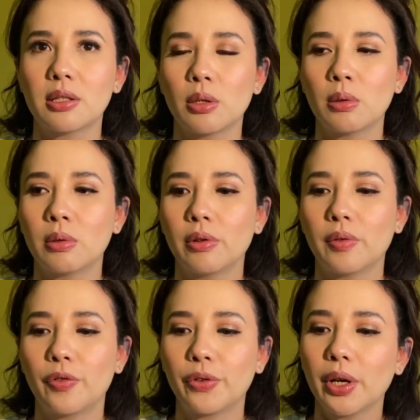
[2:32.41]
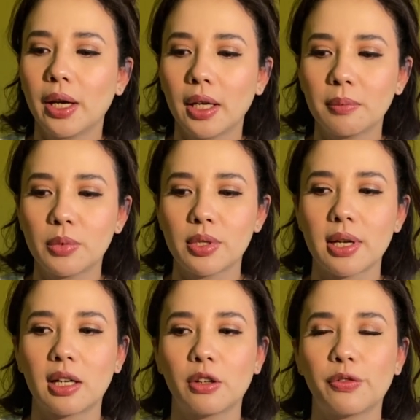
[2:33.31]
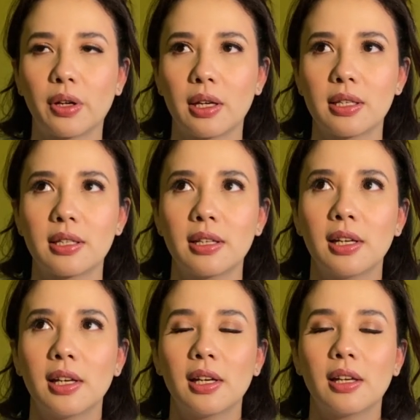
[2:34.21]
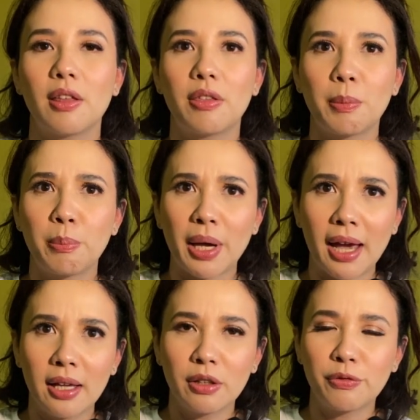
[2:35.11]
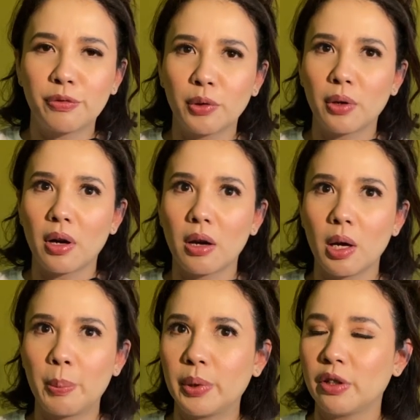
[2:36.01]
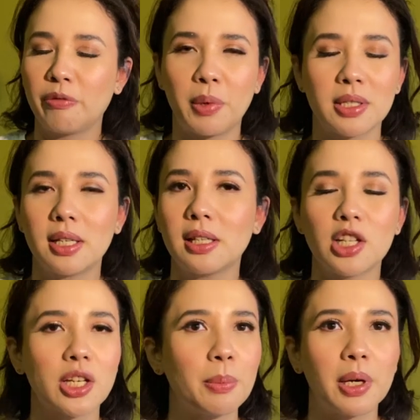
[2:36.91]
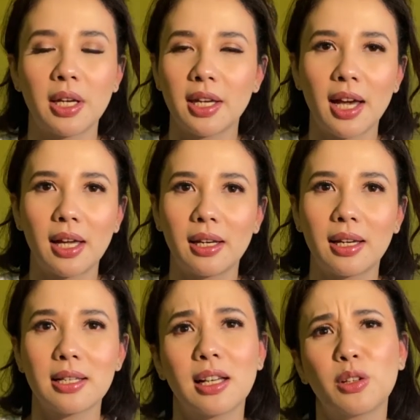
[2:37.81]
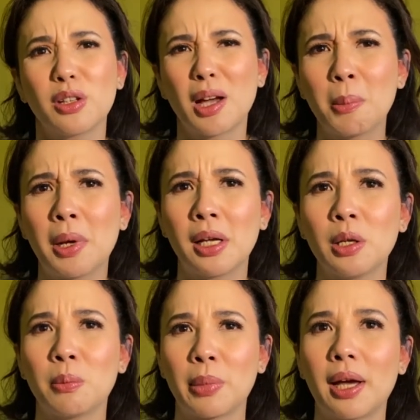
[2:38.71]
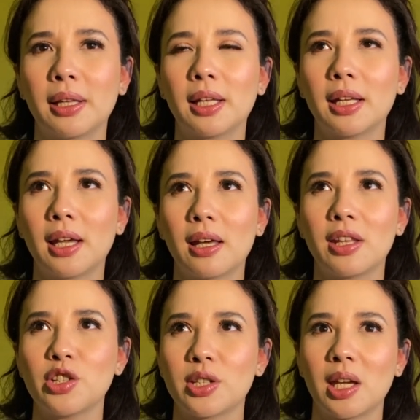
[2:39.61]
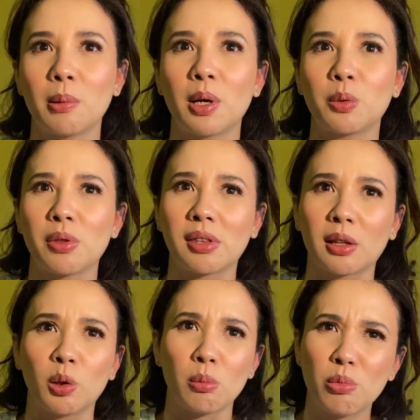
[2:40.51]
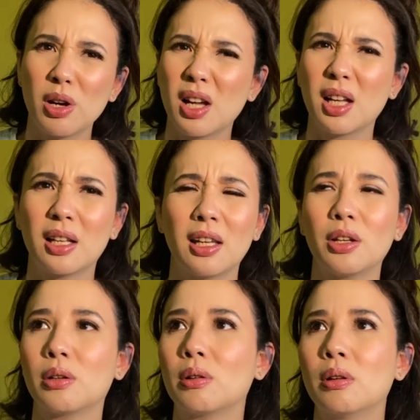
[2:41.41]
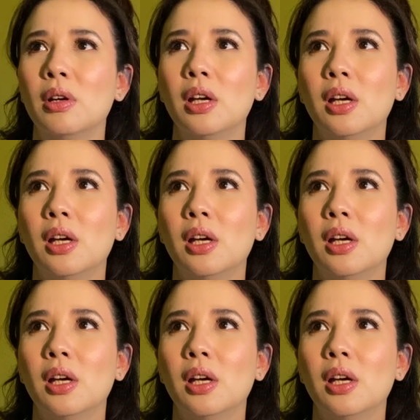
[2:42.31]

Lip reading: So, for him to sacrifice the band for a couple of months, hindi siya mangyayari. Kasi gano'n niya kamahal yung banda niya. They just came out with Tatlong Buwan, you know.